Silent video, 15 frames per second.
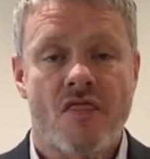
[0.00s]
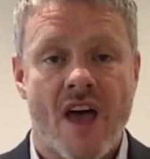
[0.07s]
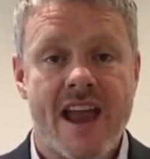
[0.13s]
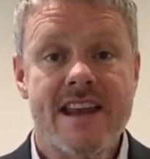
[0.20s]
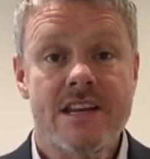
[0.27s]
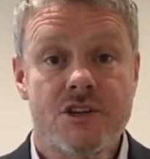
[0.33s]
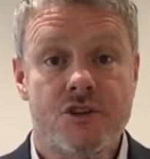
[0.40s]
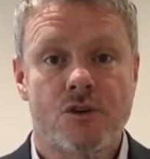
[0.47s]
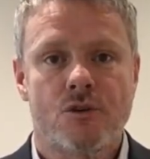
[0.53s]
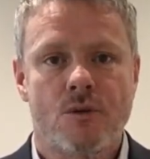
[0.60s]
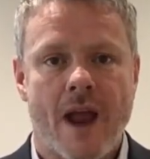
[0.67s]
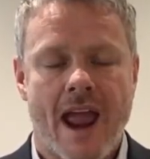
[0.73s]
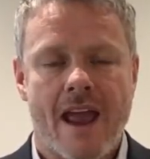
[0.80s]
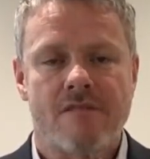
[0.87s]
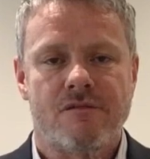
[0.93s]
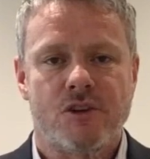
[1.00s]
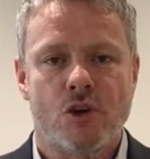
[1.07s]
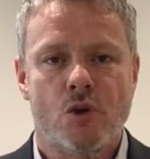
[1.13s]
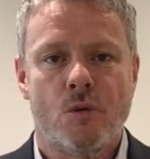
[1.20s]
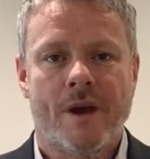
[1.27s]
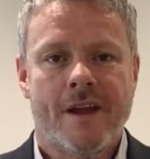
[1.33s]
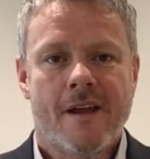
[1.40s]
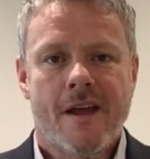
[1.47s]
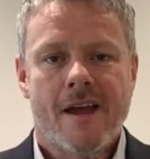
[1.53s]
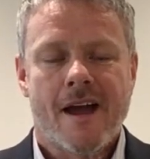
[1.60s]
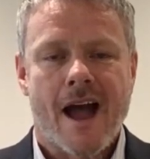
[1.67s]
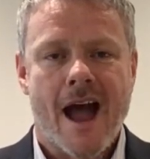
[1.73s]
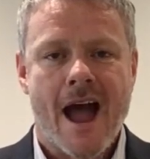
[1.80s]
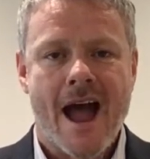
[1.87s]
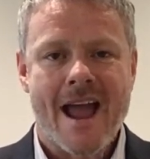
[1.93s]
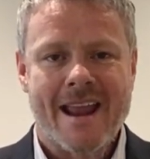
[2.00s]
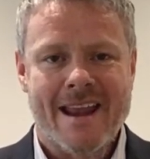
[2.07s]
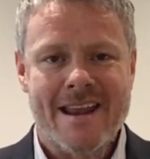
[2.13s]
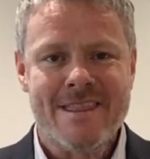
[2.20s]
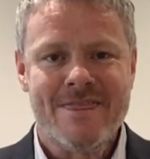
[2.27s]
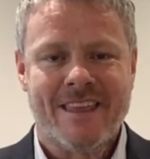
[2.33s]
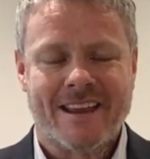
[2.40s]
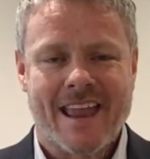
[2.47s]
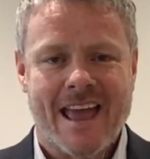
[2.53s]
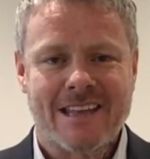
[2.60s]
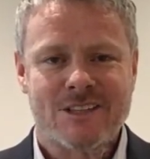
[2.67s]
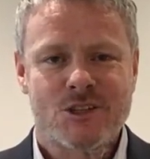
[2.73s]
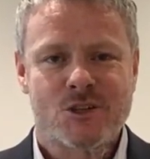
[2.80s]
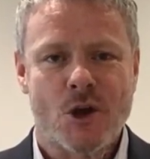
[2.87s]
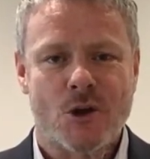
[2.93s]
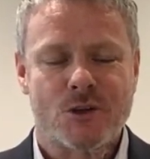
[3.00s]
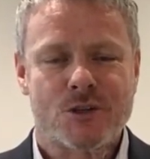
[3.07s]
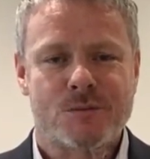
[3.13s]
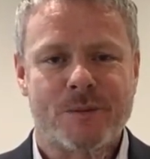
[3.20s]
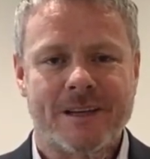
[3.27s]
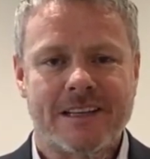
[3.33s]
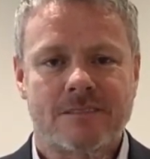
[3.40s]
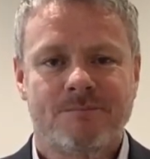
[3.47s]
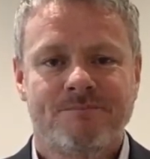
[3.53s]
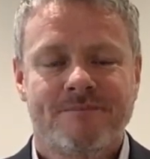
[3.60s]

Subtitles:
they do have you in the gun, so to speak.